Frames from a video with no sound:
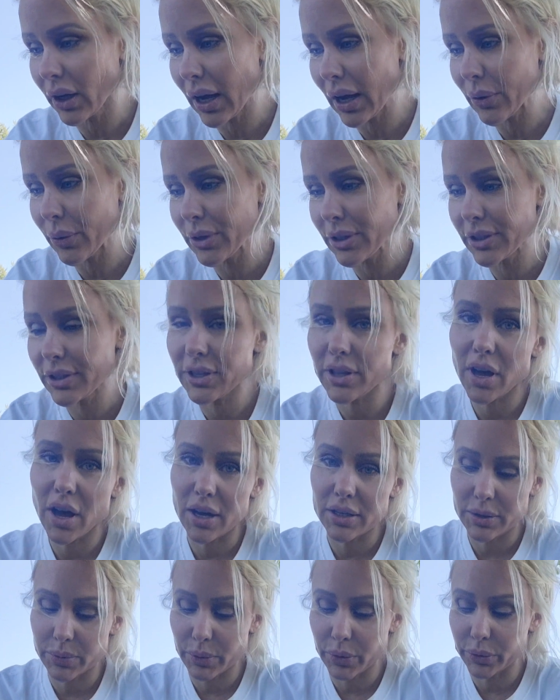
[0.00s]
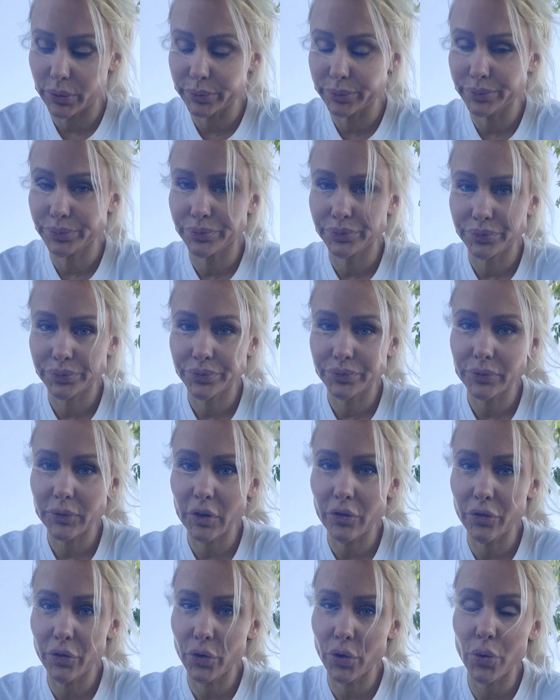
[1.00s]
I went into the hospital
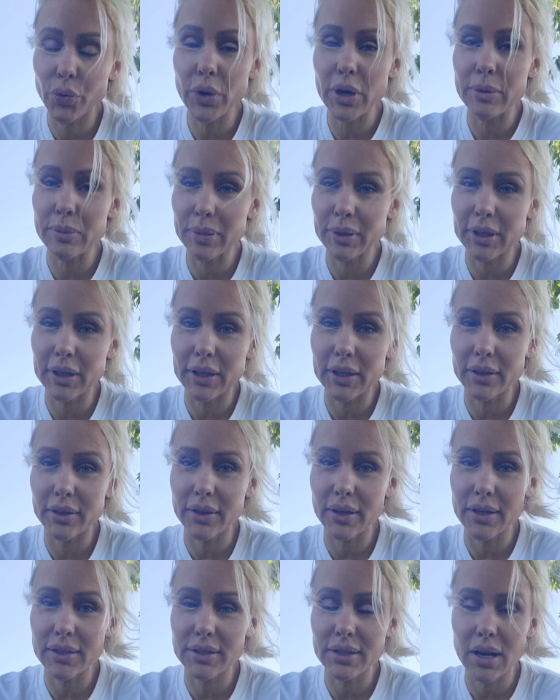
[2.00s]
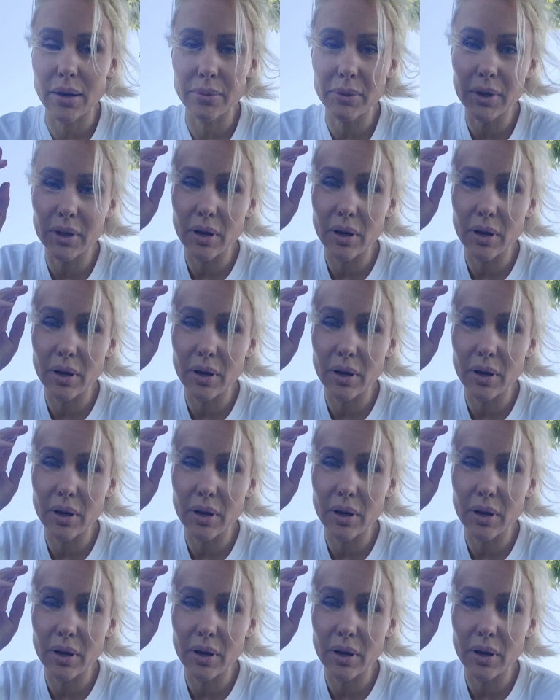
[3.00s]
for a rape kit, and I said,